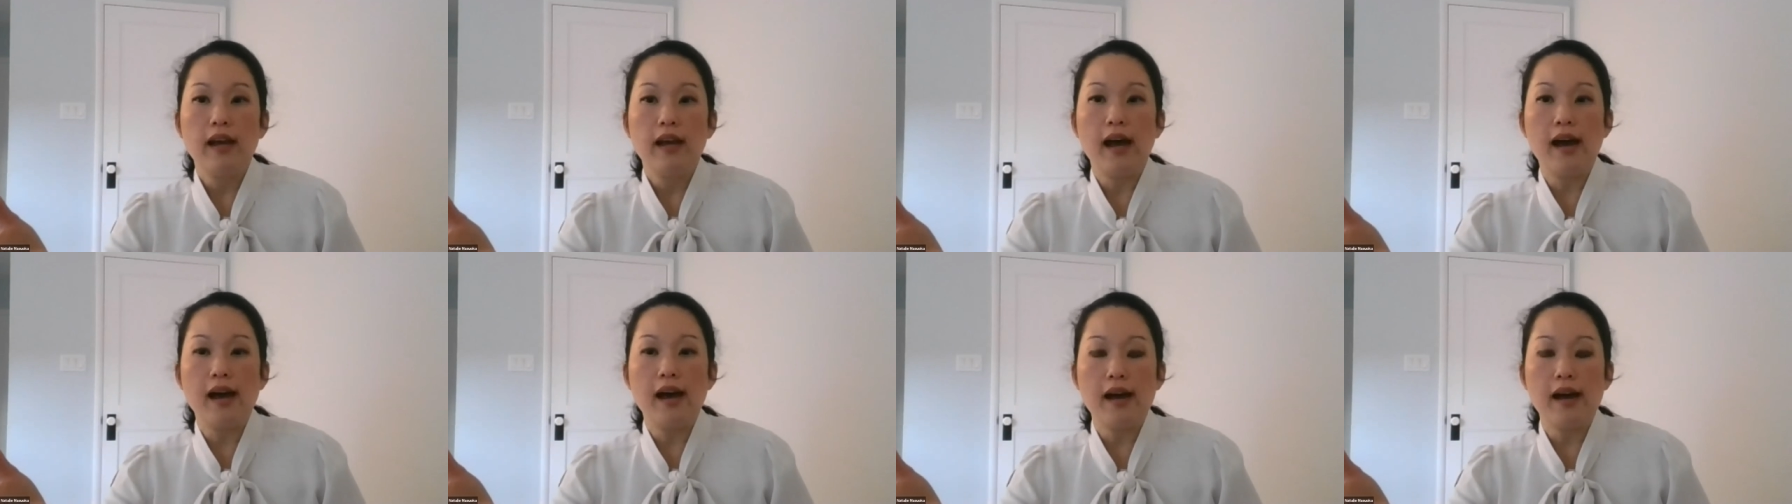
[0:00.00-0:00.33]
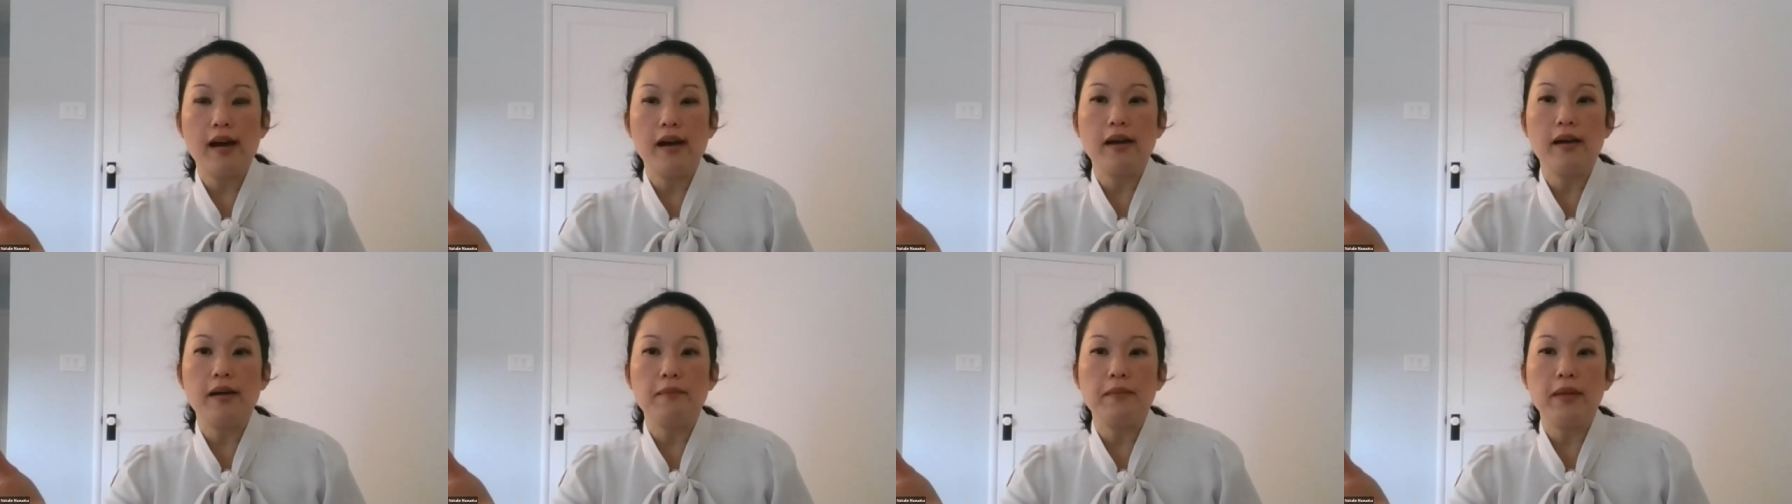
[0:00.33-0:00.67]

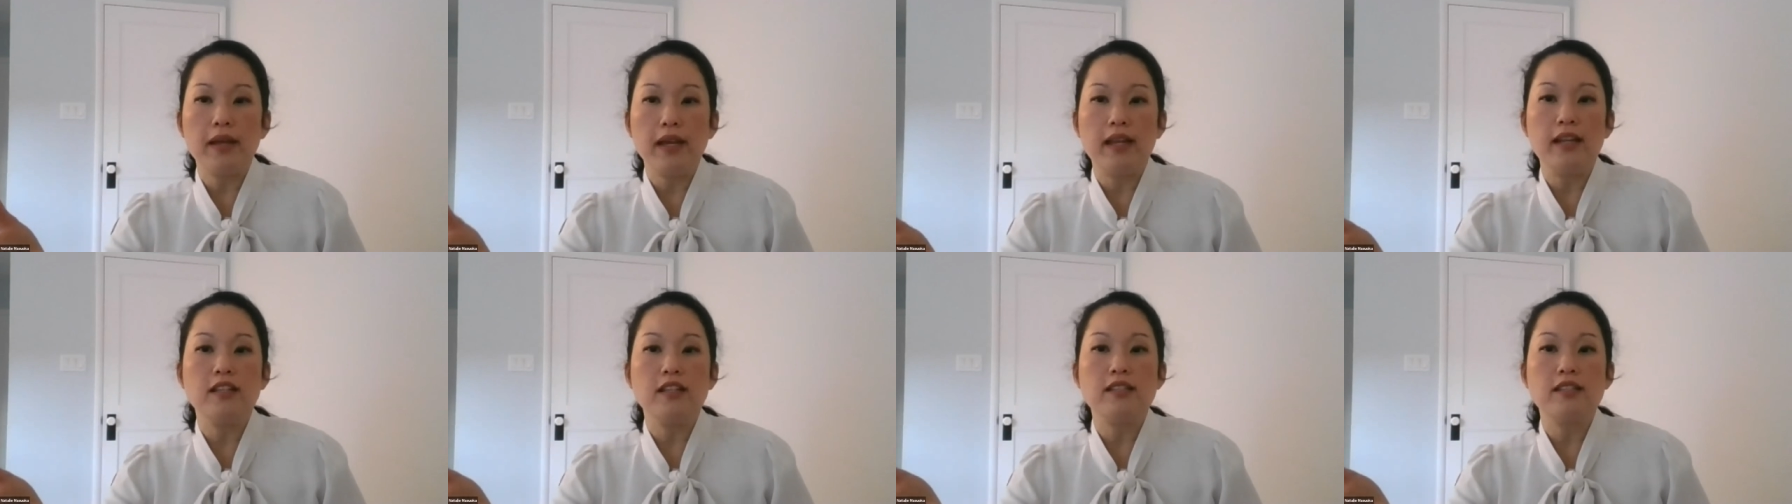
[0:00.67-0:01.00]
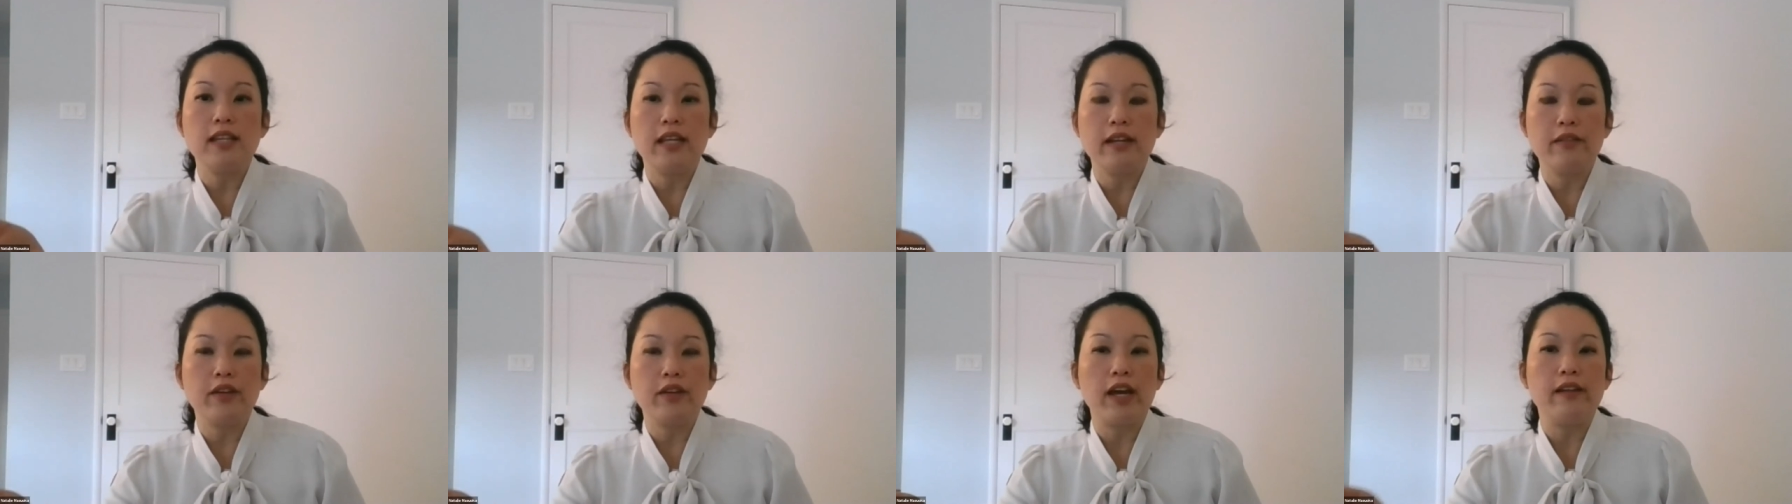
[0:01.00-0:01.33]
Um, and
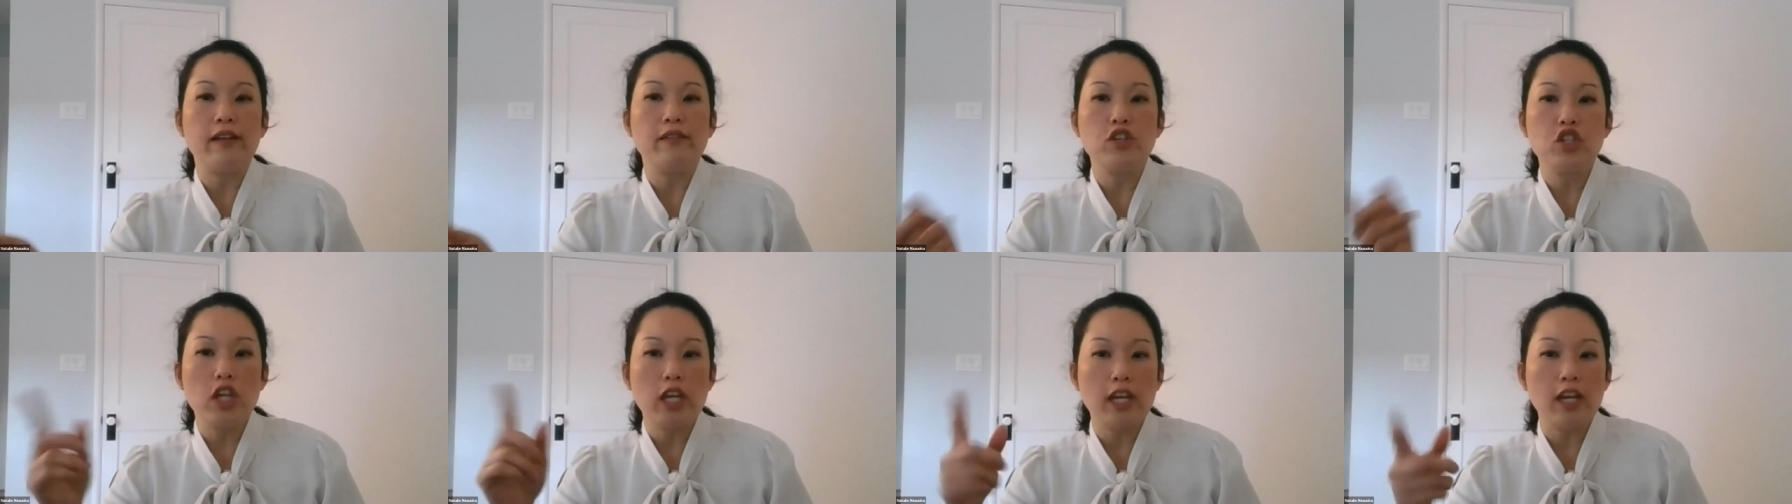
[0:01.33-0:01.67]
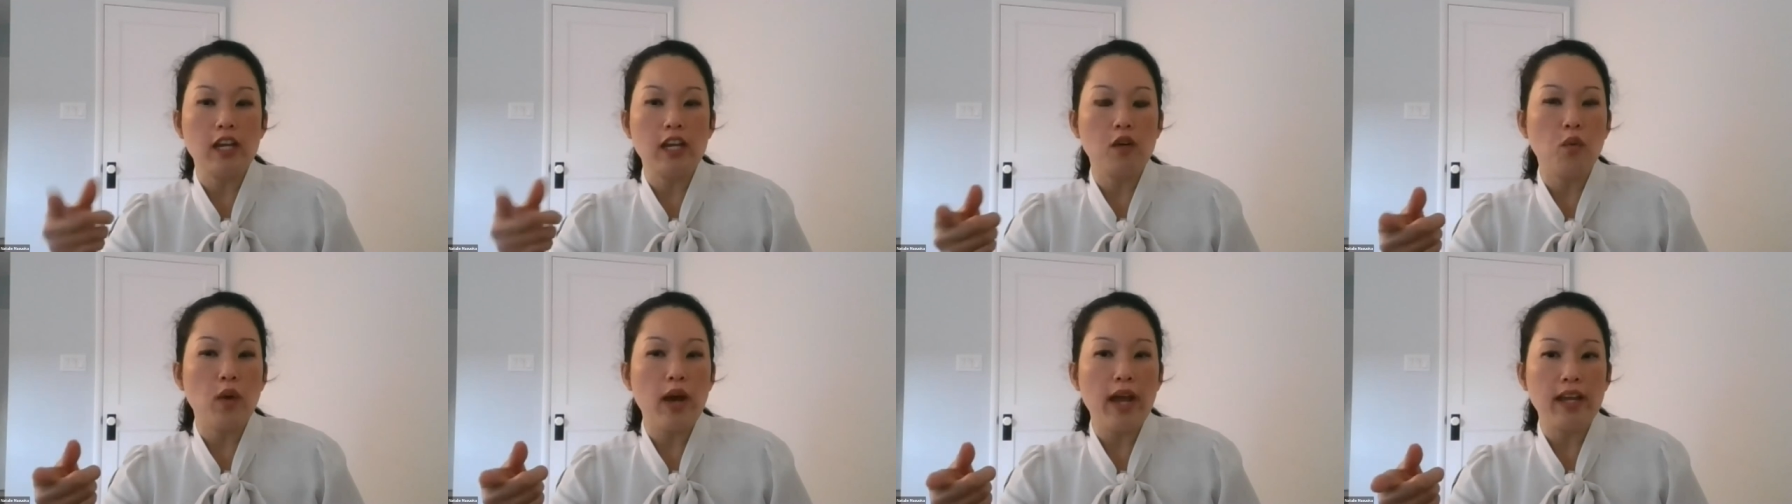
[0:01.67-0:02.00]
instead of kind of
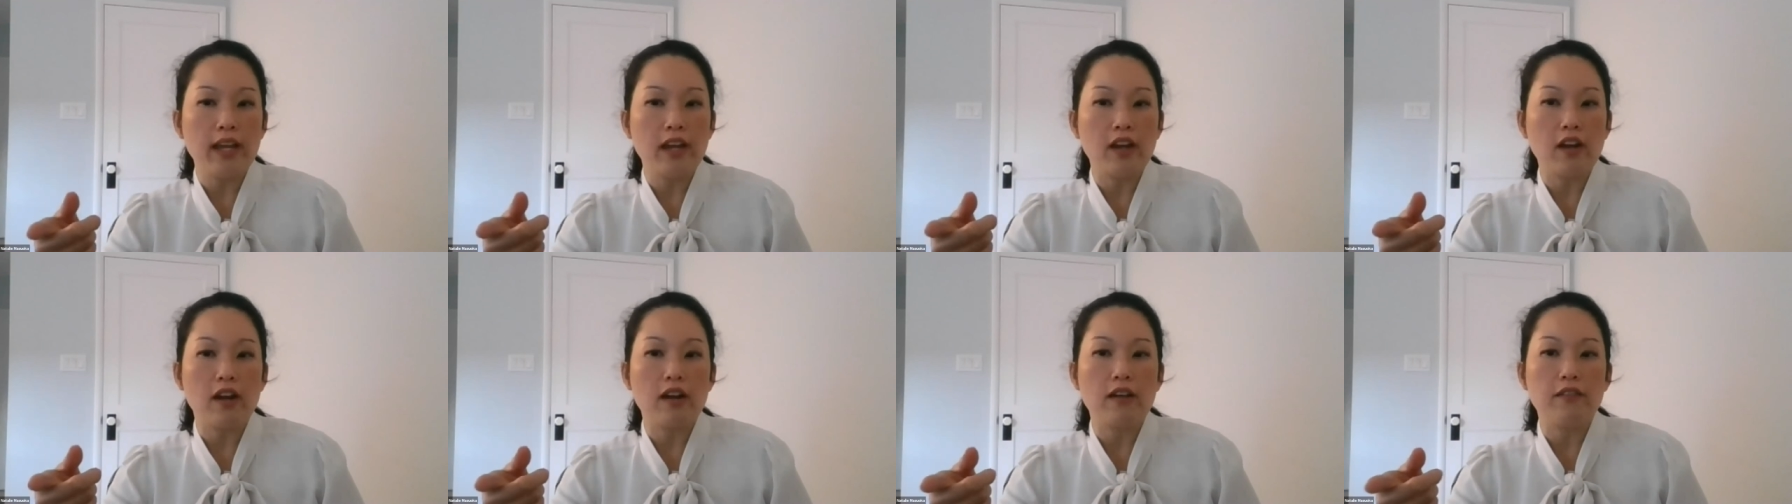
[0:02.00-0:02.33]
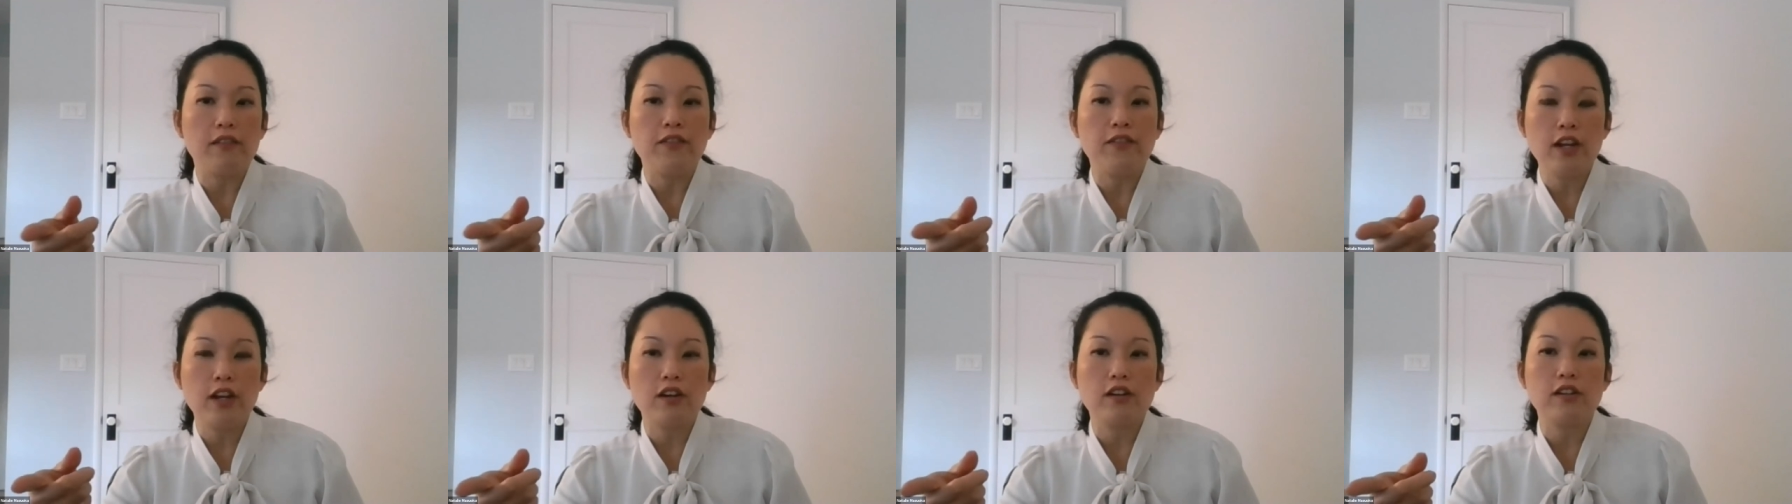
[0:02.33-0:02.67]
shaking, wagging our
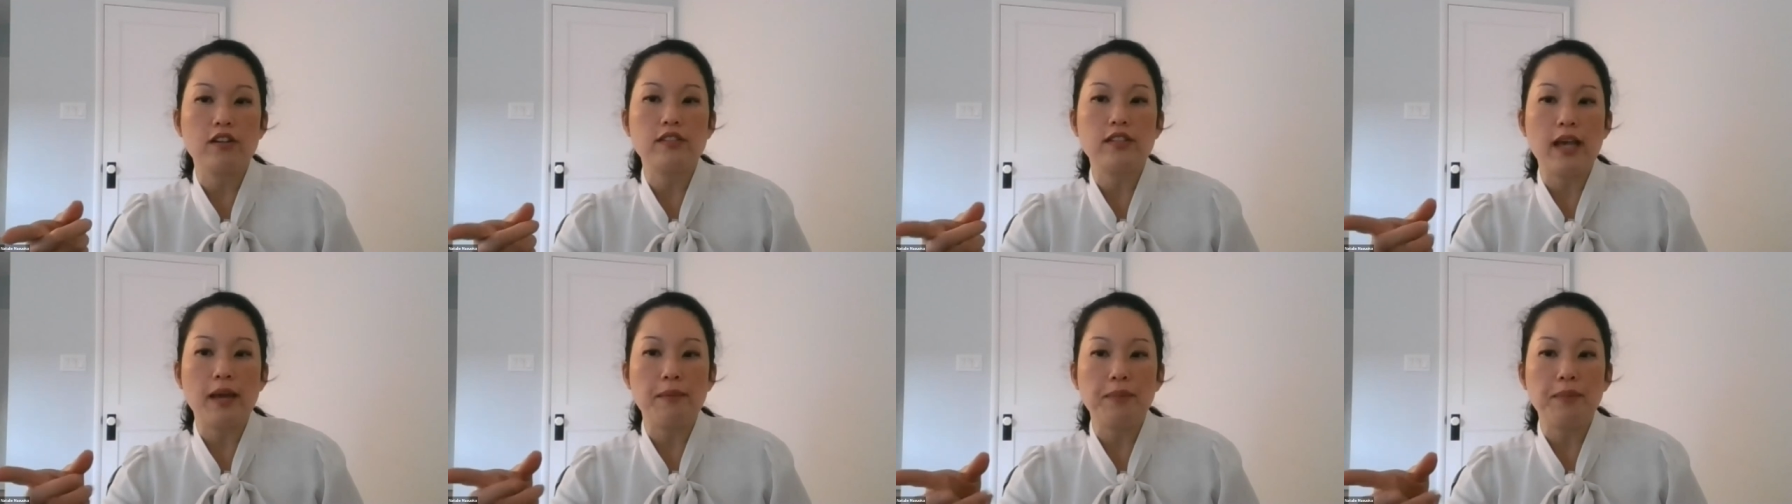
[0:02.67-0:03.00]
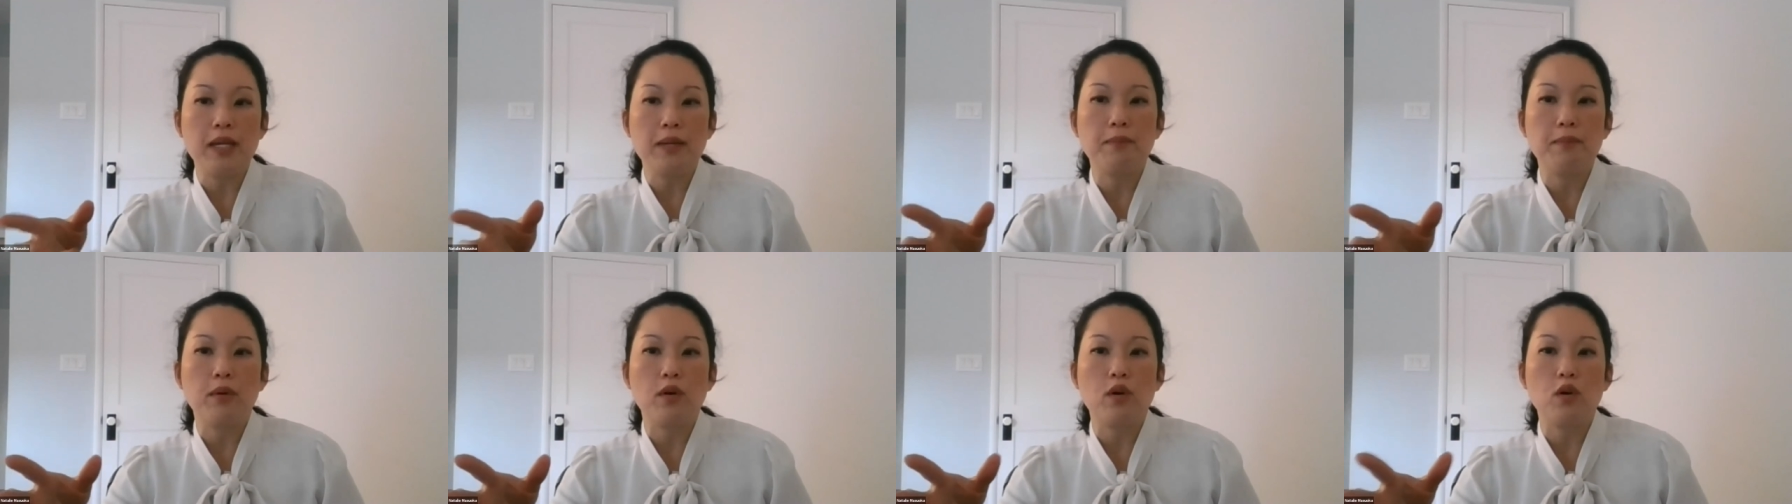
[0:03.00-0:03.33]
fingers at
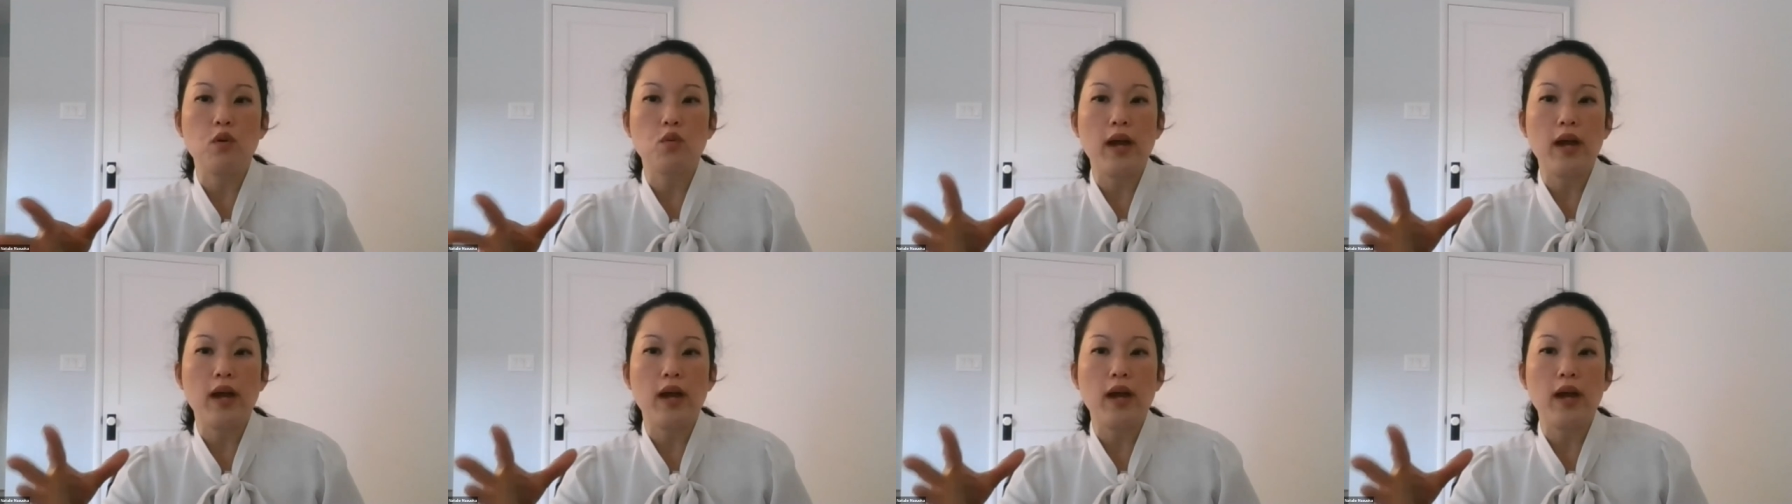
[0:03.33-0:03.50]
people,